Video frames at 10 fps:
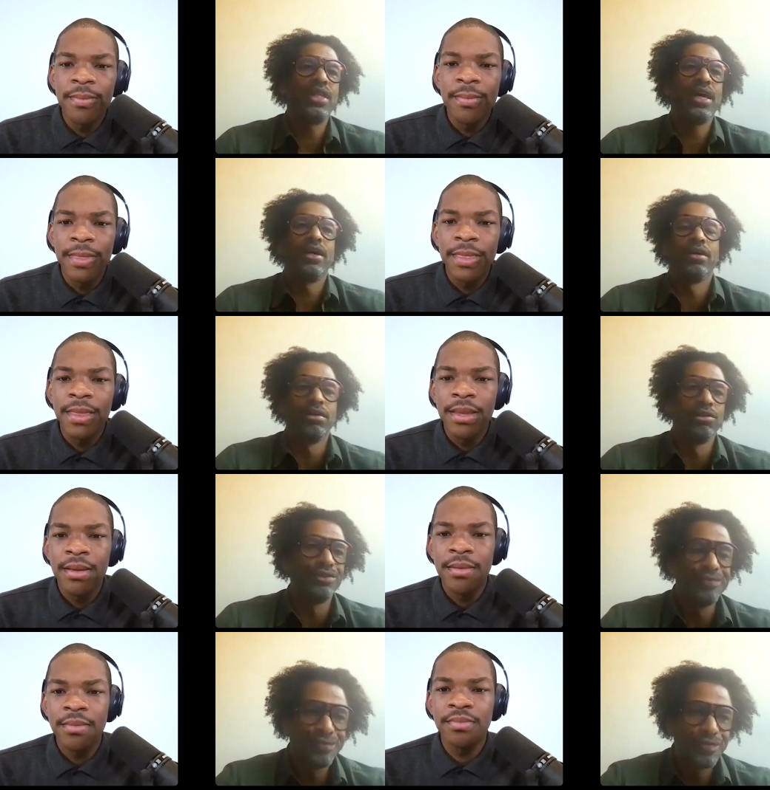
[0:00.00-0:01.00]

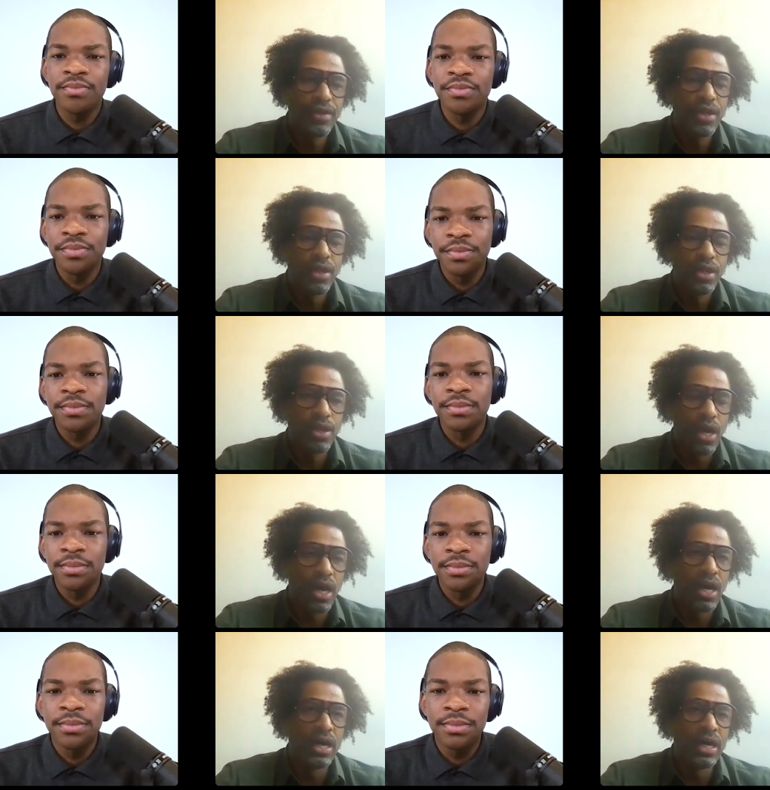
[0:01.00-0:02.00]
Speaker 1: their
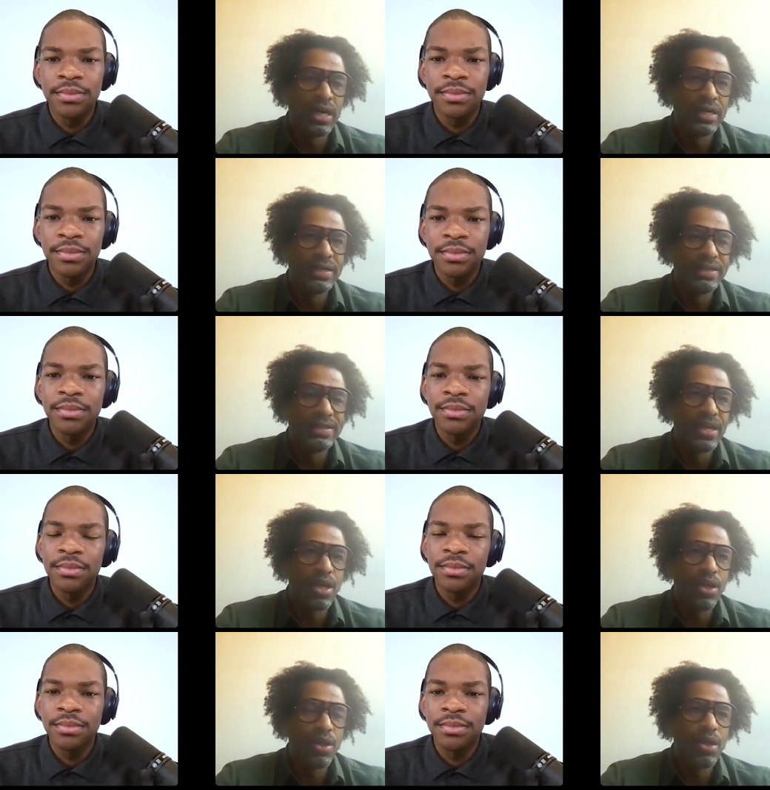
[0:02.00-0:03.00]
uh
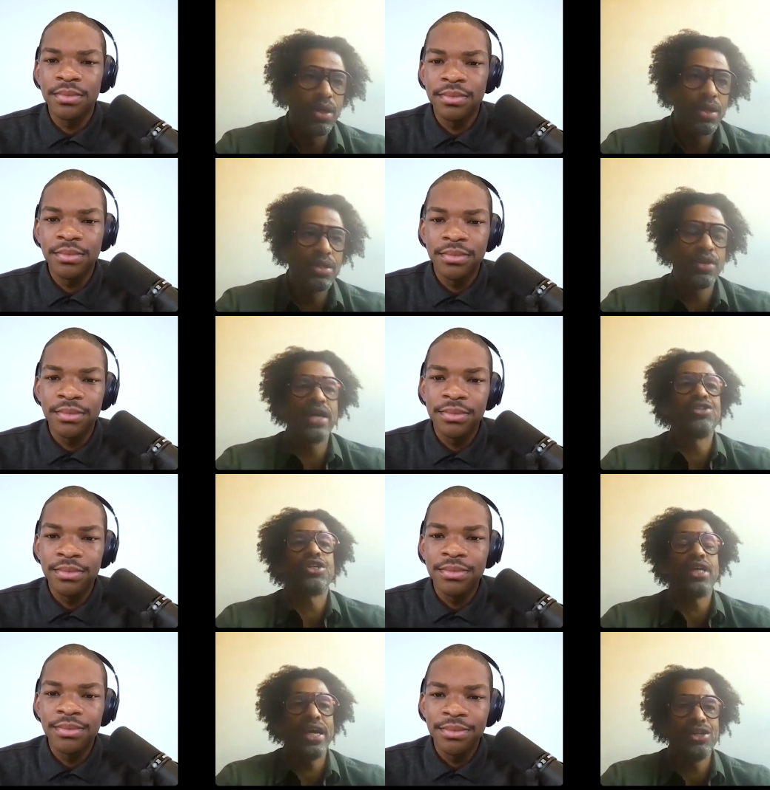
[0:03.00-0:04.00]
their
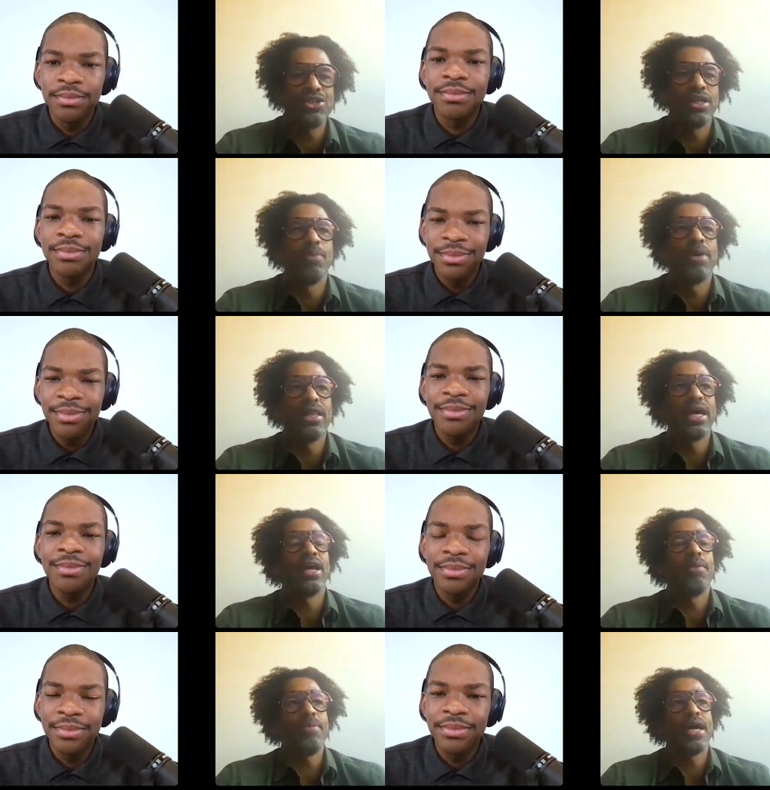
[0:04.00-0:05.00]
education, and by
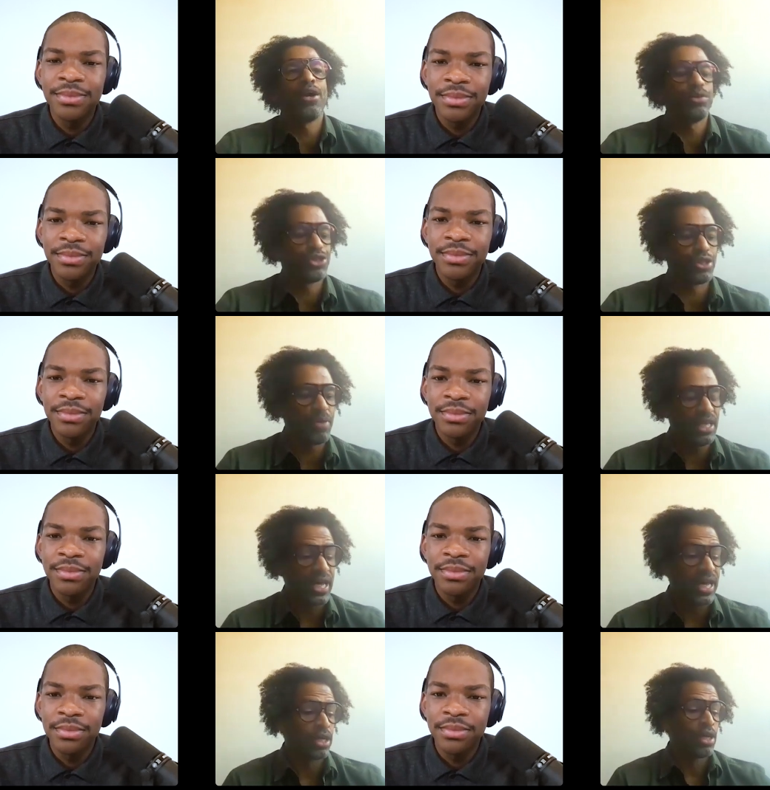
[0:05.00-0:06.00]
that I I don't just mean
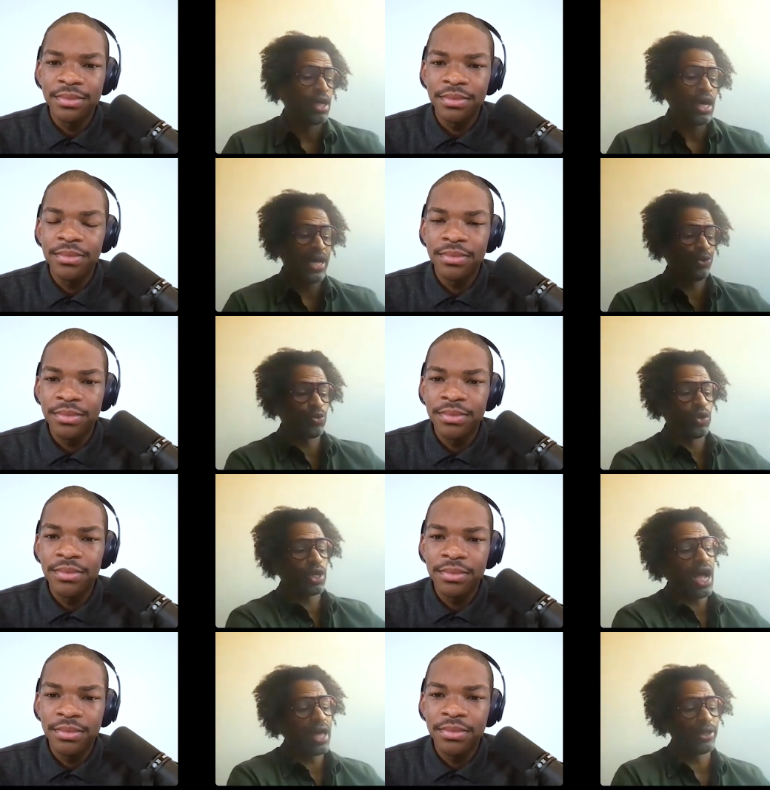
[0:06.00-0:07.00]
like high school
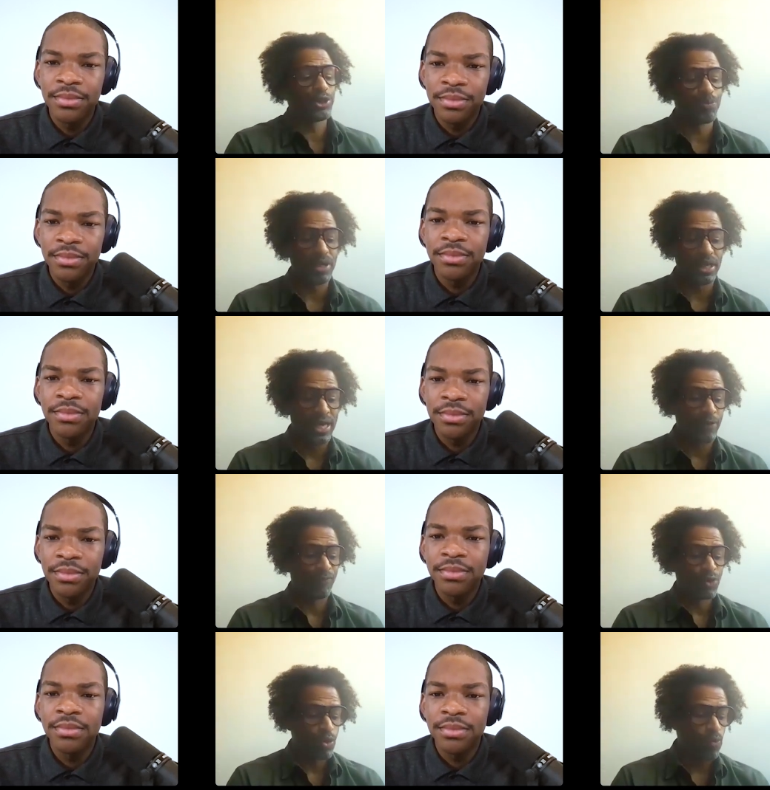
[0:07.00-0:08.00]
and college, but
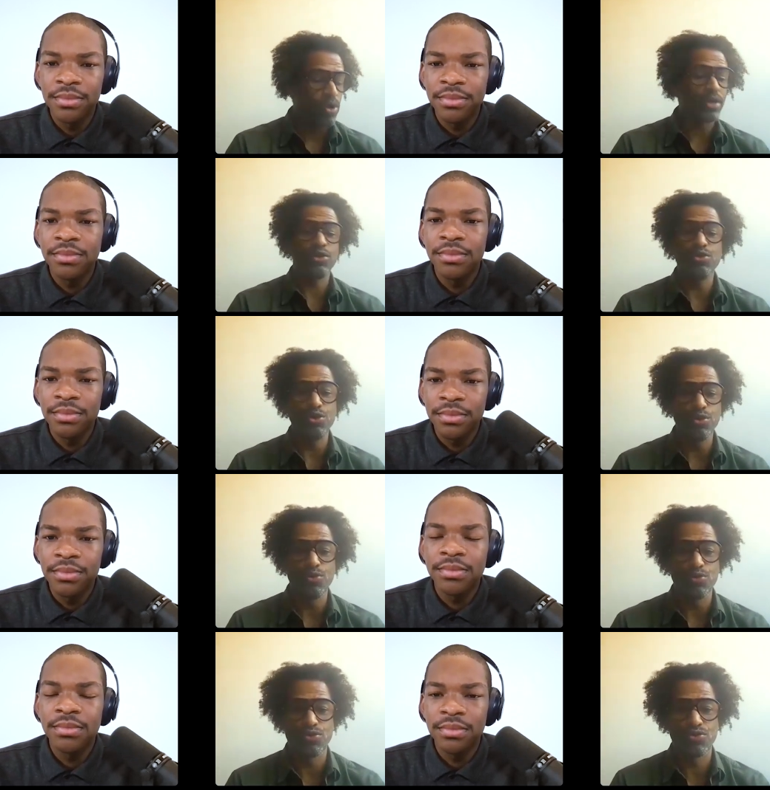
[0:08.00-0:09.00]
like what
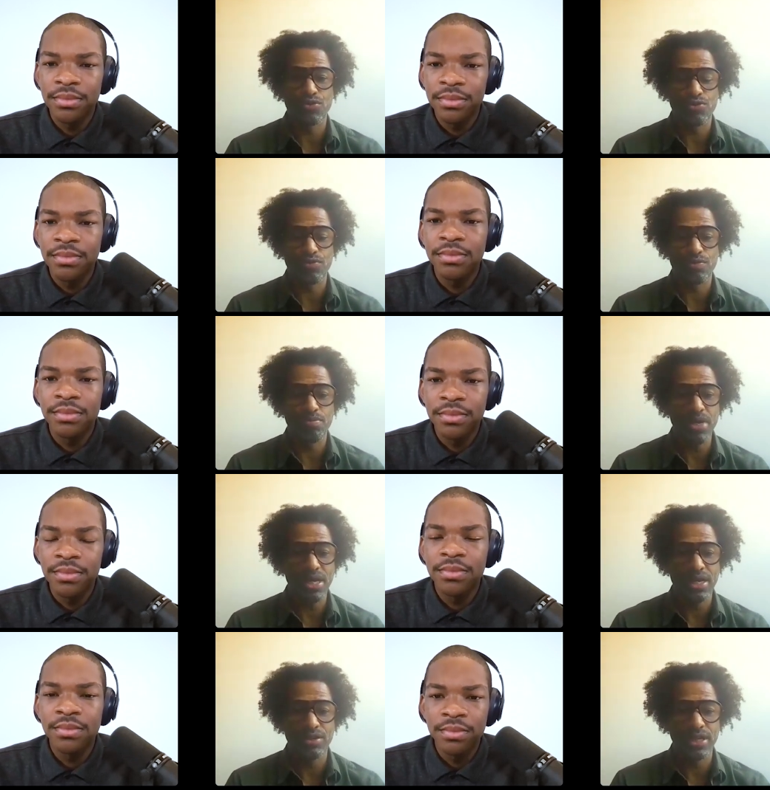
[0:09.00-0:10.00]
news
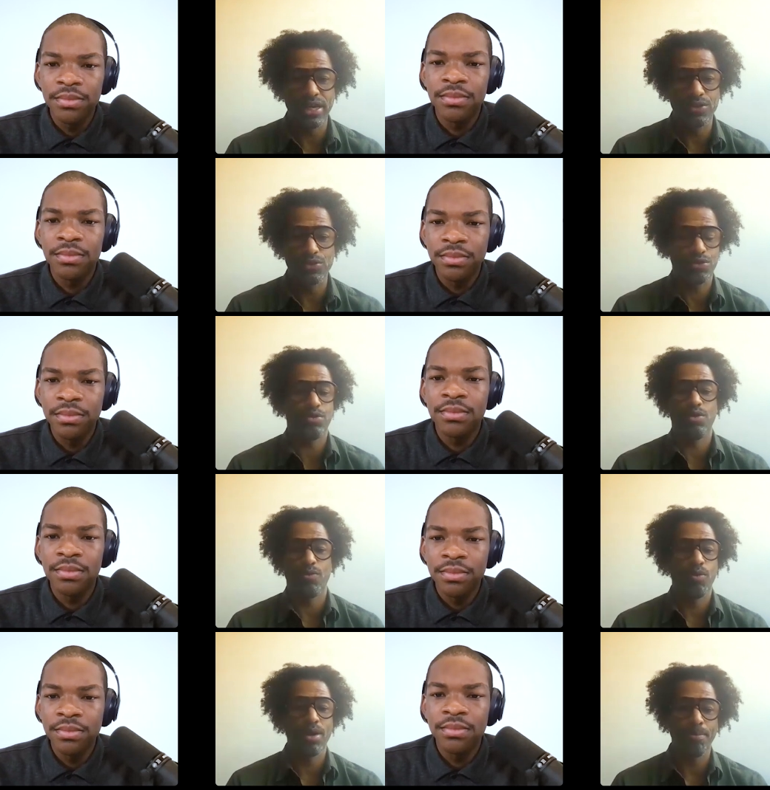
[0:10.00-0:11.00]
media do they
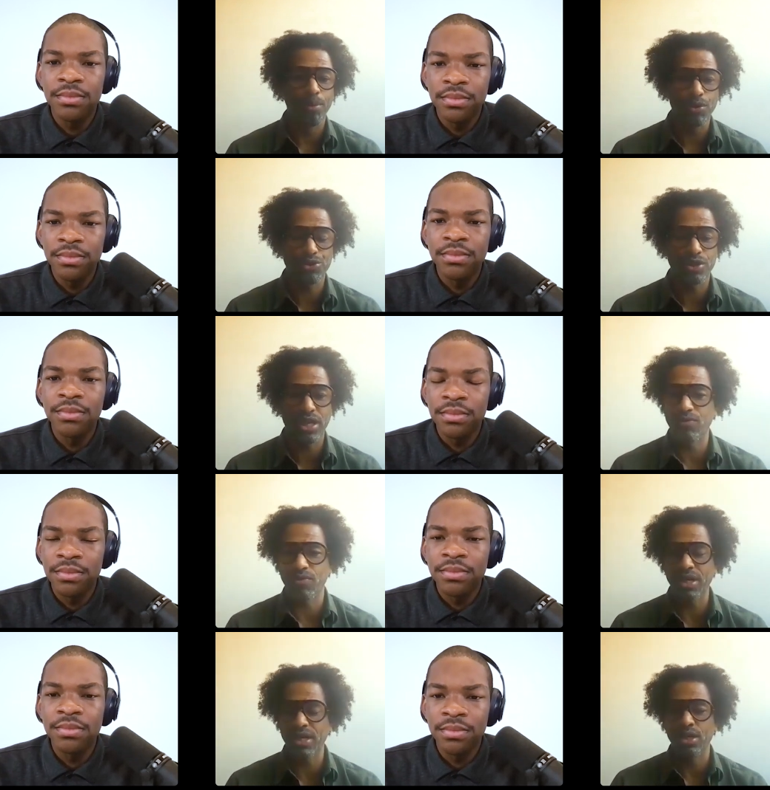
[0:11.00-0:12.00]
consume? What books do they
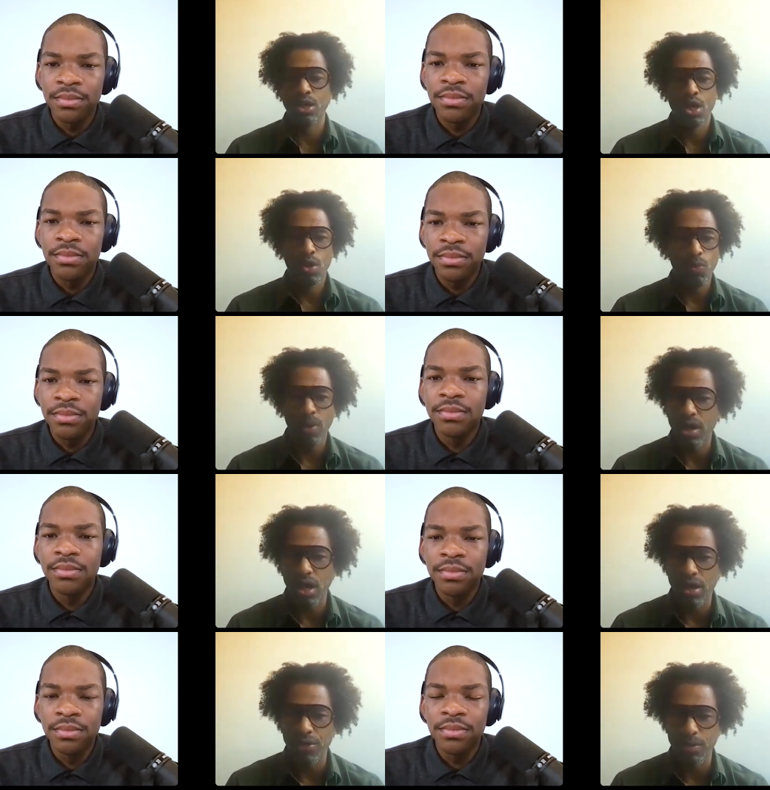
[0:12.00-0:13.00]
read? What
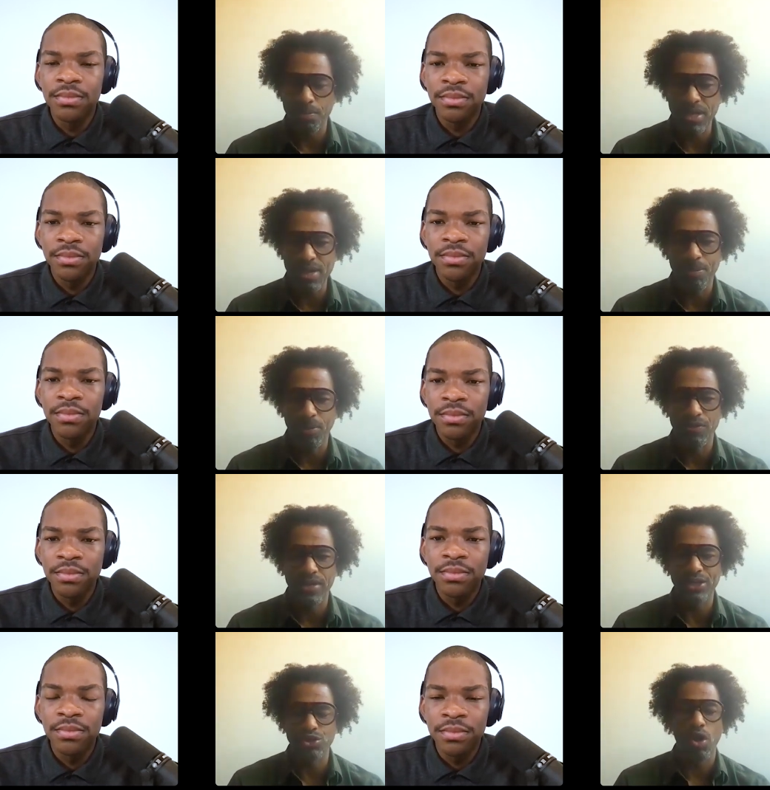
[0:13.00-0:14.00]
mm-hmm. other people are
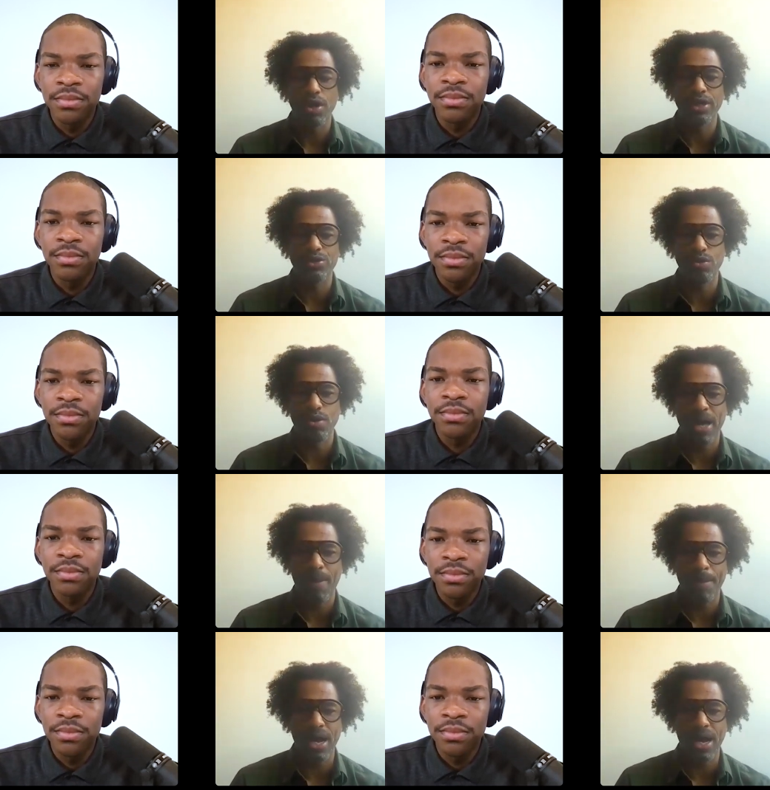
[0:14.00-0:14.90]
they talking to about